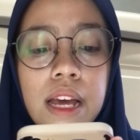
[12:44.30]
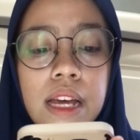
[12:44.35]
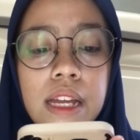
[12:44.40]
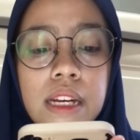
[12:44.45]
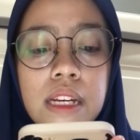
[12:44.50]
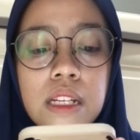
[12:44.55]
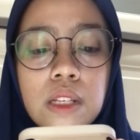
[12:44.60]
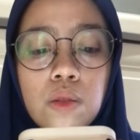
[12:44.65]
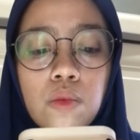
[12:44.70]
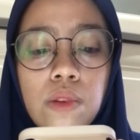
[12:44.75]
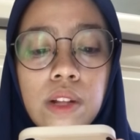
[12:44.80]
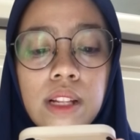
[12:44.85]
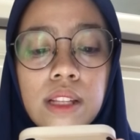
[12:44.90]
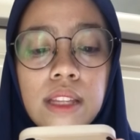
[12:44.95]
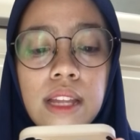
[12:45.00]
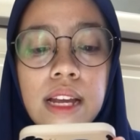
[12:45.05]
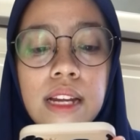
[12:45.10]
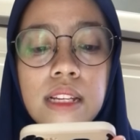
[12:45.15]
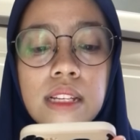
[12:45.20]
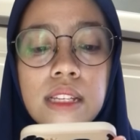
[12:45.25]
This will
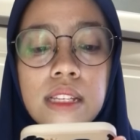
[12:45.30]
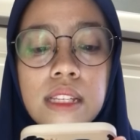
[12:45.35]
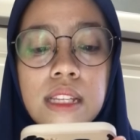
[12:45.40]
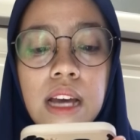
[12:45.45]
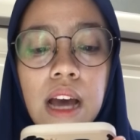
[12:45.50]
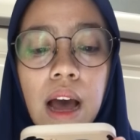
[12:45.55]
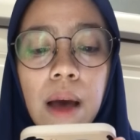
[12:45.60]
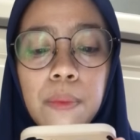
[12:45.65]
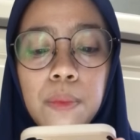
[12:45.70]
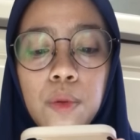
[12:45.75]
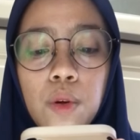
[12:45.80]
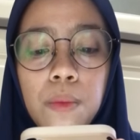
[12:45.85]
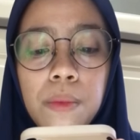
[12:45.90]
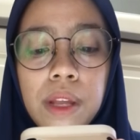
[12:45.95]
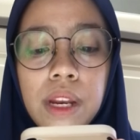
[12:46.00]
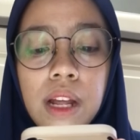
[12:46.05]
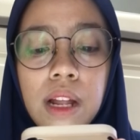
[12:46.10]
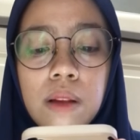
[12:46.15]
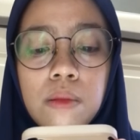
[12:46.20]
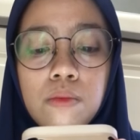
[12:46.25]
tense the
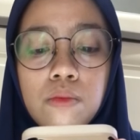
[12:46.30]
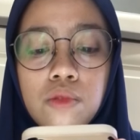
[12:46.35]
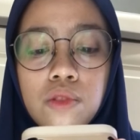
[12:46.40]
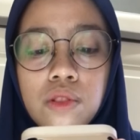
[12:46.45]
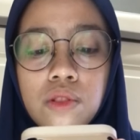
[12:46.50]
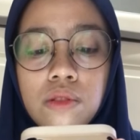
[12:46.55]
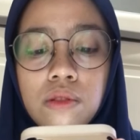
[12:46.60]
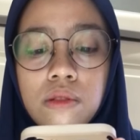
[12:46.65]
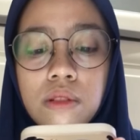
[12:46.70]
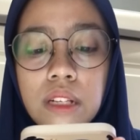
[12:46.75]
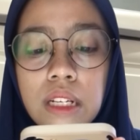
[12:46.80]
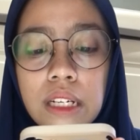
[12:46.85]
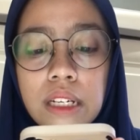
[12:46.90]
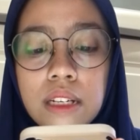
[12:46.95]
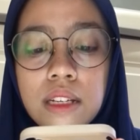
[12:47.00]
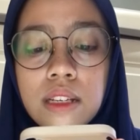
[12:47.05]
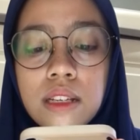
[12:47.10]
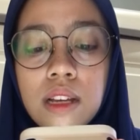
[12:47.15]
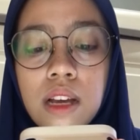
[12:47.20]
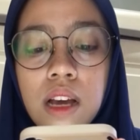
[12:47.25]
abdominal
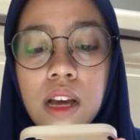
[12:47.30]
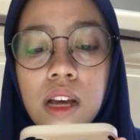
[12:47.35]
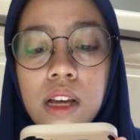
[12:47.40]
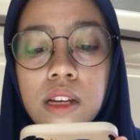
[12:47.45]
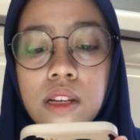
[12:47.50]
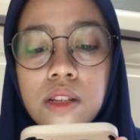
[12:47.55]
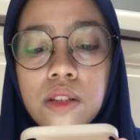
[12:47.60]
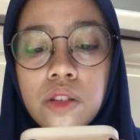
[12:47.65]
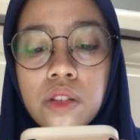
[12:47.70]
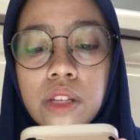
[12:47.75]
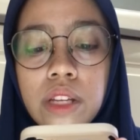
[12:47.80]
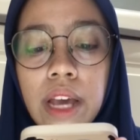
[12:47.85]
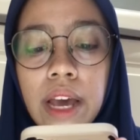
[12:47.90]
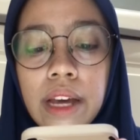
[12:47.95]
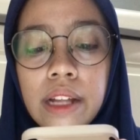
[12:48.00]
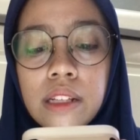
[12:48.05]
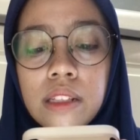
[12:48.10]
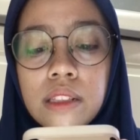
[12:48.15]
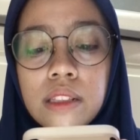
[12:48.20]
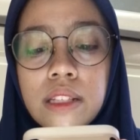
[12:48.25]
musculus, thus
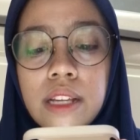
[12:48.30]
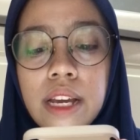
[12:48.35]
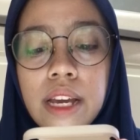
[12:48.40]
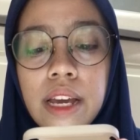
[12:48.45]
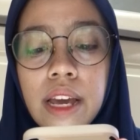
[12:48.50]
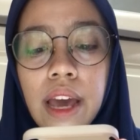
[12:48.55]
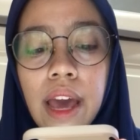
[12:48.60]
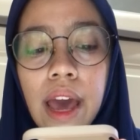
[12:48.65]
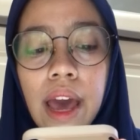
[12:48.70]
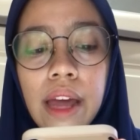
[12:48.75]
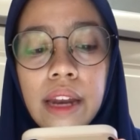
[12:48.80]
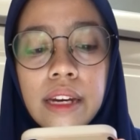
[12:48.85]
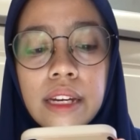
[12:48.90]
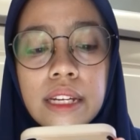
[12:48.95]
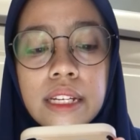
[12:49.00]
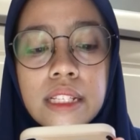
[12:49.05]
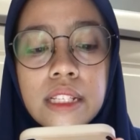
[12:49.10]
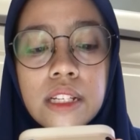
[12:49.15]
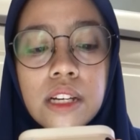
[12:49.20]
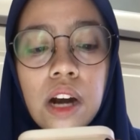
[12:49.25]
holding an
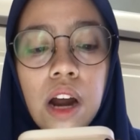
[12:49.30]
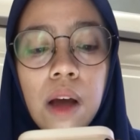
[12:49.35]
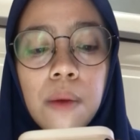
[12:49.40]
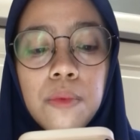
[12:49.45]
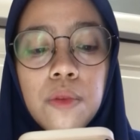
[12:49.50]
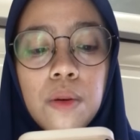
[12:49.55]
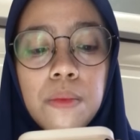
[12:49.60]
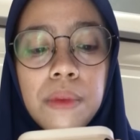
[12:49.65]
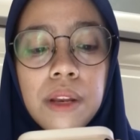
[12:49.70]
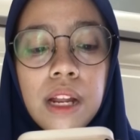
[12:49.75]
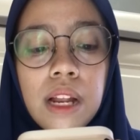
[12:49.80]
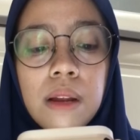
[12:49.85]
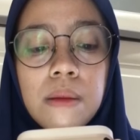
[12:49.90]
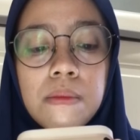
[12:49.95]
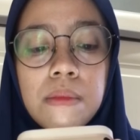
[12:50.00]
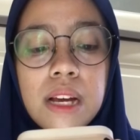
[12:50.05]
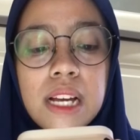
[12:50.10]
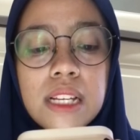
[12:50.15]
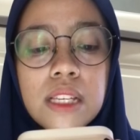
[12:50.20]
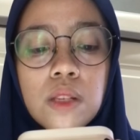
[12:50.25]
intra-abdominal
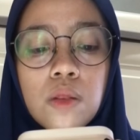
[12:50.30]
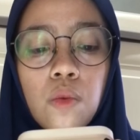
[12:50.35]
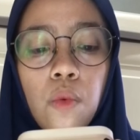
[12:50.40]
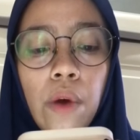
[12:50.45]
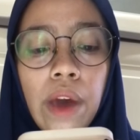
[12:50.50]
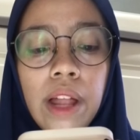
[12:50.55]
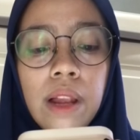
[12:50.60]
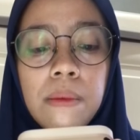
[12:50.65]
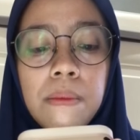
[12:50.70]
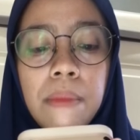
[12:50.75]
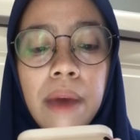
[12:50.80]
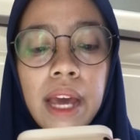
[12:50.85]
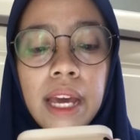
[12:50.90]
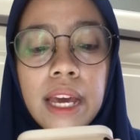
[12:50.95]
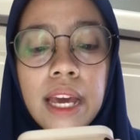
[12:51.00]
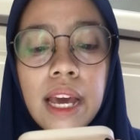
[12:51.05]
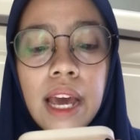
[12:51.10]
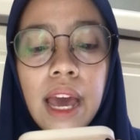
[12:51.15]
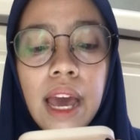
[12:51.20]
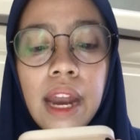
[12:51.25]
mass while
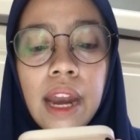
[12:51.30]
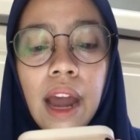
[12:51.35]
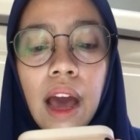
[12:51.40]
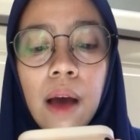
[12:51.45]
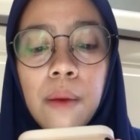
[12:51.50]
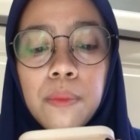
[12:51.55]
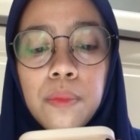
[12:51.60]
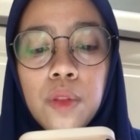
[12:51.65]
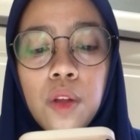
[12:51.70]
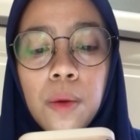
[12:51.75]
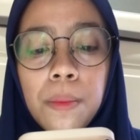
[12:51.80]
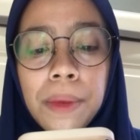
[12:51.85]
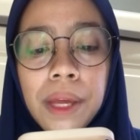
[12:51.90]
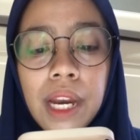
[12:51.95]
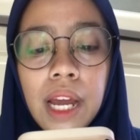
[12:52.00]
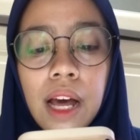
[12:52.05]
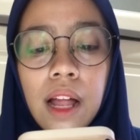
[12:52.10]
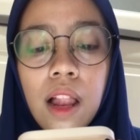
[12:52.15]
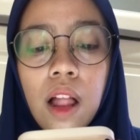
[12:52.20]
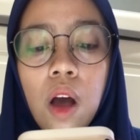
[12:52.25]
making an
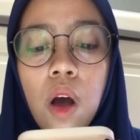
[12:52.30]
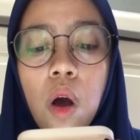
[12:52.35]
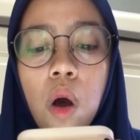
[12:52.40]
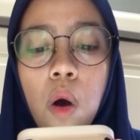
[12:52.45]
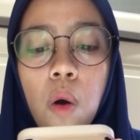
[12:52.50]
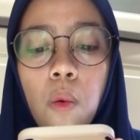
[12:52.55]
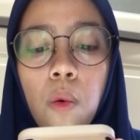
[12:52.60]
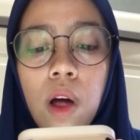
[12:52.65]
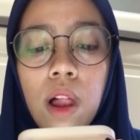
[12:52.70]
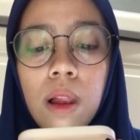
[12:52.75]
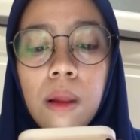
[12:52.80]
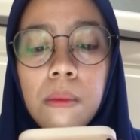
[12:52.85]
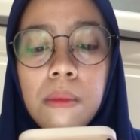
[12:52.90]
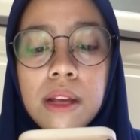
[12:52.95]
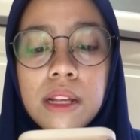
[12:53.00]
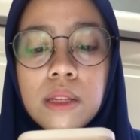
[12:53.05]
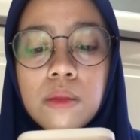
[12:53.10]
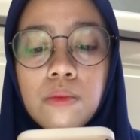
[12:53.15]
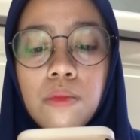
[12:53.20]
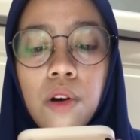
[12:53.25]
abdominal wall
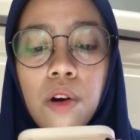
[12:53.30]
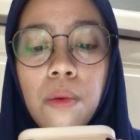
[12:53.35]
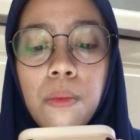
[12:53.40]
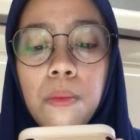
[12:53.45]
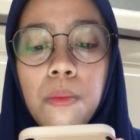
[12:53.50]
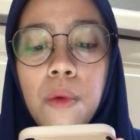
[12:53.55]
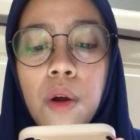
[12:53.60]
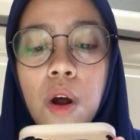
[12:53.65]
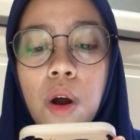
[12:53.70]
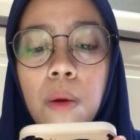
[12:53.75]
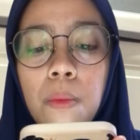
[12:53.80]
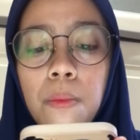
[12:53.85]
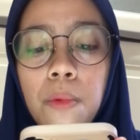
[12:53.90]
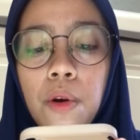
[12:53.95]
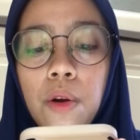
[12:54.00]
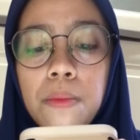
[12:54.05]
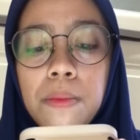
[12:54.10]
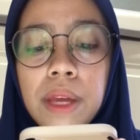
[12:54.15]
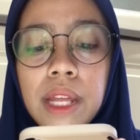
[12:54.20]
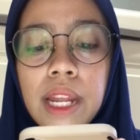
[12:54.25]
mass more
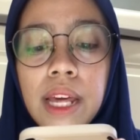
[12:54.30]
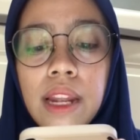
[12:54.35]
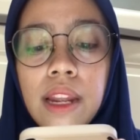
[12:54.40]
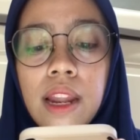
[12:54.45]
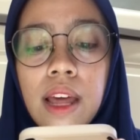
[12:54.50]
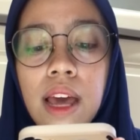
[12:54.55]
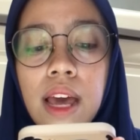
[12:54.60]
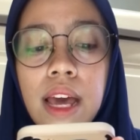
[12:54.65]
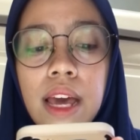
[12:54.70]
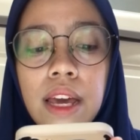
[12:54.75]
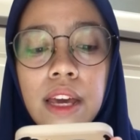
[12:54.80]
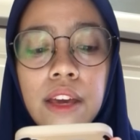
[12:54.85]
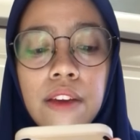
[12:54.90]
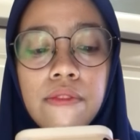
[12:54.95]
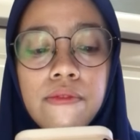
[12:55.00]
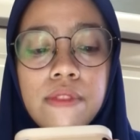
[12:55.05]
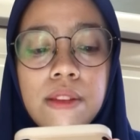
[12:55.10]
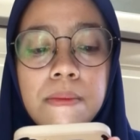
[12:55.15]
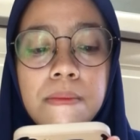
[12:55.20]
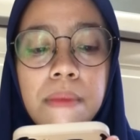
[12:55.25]
prominent.
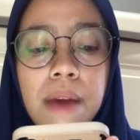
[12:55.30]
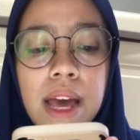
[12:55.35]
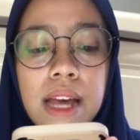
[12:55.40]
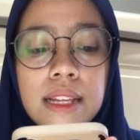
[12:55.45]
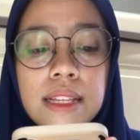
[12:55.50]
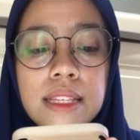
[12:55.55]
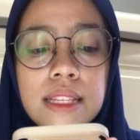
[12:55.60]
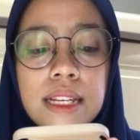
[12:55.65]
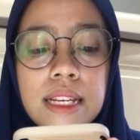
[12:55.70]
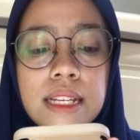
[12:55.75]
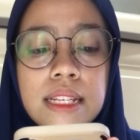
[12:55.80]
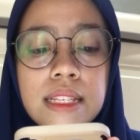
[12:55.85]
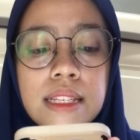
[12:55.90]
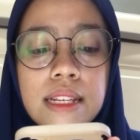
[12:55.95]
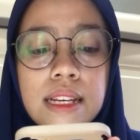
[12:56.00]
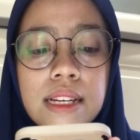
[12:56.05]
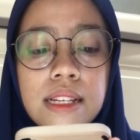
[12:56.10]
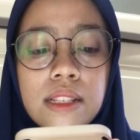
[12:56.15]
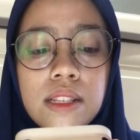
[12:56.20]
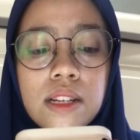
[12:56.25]
If the mass
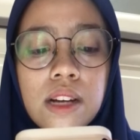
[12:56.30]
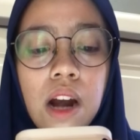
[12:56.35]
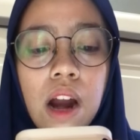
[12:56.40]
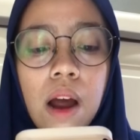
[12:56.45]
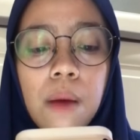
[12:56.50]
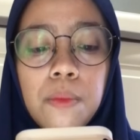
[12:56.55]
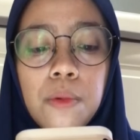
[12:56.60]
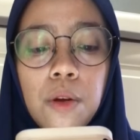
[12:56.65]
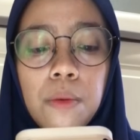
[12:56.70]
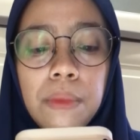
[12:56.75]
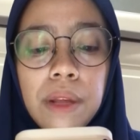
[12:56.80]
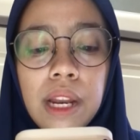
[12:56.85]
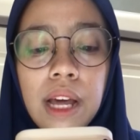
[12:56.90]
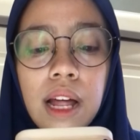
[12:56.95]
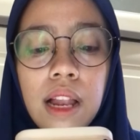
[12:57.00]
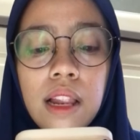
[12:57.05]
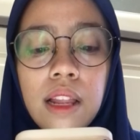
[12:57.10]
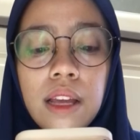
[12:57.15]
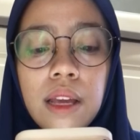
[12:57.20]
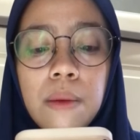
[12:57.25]
is
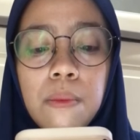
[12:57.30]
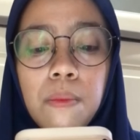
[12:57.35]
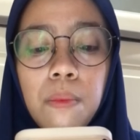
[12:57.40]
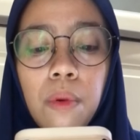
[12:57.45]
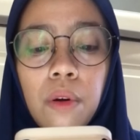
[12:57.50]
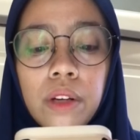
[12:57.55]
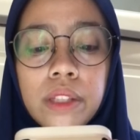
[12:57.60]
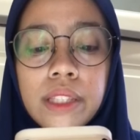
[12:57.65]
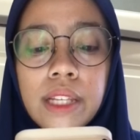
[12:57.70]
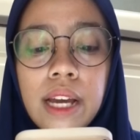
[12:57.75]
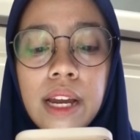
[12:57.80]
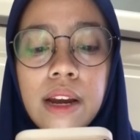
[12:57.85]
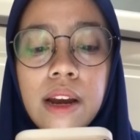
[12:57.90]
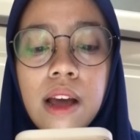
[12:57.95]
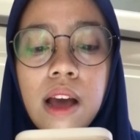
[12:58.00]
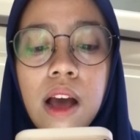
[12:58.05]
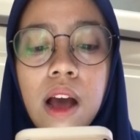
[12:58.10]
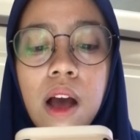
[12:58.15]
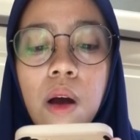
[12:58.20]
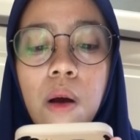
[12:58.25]
intra-abdominal,
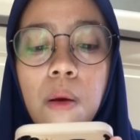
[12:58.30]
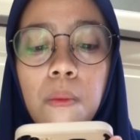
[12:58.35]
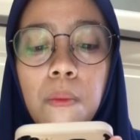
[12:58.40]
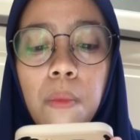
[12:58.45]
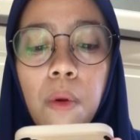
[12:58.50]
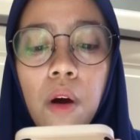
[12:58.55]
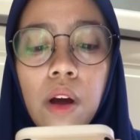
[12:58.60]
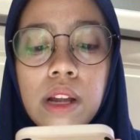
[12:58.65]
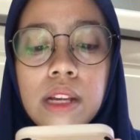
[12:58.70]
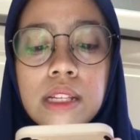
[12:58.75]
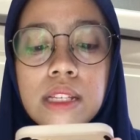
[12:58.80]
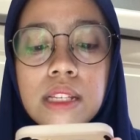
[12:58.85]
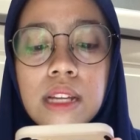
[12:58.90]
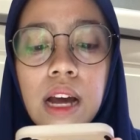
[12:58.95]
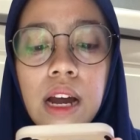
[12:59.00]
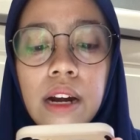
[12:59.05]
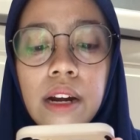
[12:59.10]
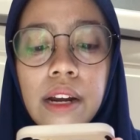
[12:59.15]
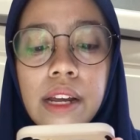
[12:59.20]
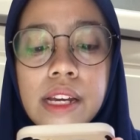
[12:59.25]
important points
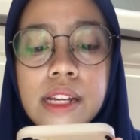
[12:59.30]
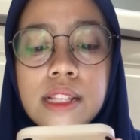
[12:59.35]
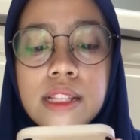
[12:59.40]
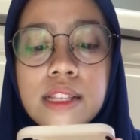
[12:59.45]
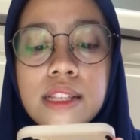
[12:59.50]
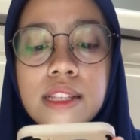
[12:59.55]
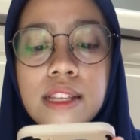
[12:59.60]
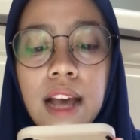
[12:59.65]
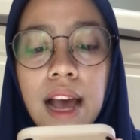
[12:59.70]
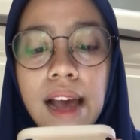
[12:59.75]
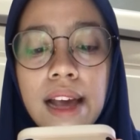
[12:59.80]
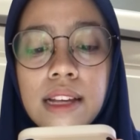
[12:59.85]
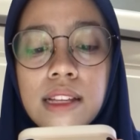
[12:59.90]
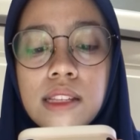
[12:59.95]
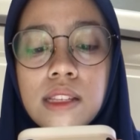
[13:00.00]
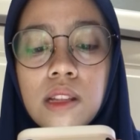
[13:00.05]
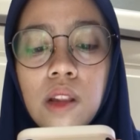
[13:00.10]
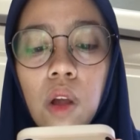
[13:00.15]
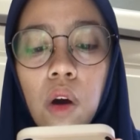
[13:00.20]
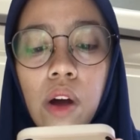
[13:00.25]
are its
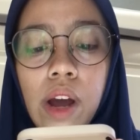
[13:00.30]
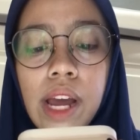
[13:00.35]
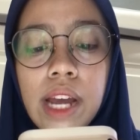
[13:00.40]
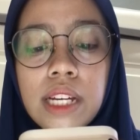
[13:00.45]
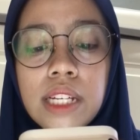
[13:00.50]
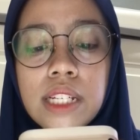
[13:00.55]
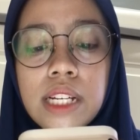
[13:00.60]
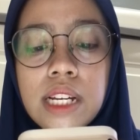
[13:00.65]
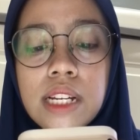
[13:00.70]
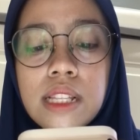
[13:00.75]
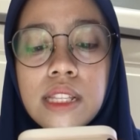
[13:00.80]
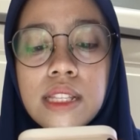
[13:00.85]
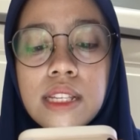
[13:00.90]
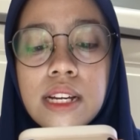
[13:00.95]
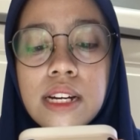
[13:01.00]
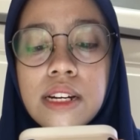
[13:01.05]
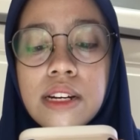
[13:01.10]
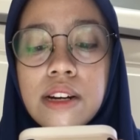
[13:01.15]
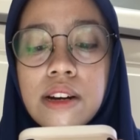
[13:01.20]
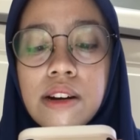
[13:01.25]
size, location,
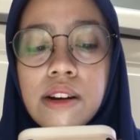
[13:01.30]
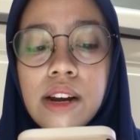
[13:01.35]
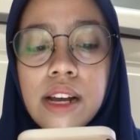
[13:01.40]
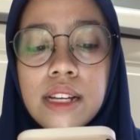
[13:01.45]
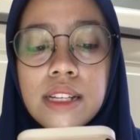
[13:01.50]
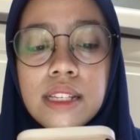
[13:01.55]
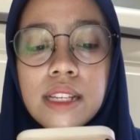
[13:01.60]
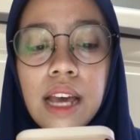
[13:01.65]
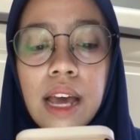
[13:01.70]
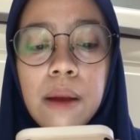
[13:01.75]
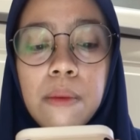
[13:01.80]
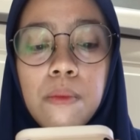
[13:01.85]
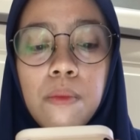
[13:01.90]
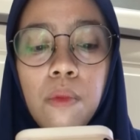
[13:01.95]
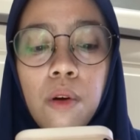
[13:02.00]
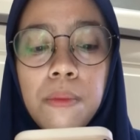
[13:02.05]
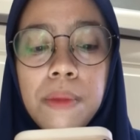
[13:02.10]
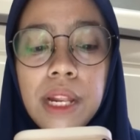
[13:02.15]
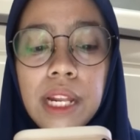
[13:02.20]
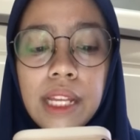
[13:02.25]
tenderness, and
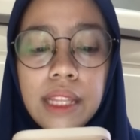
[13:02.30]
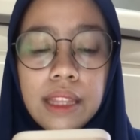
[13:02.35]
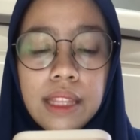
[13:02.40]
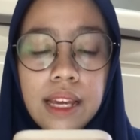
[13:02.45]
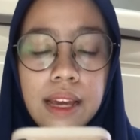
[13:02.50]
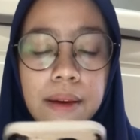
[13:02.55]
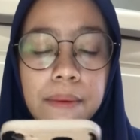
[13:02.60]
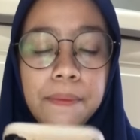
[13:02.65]
mobility.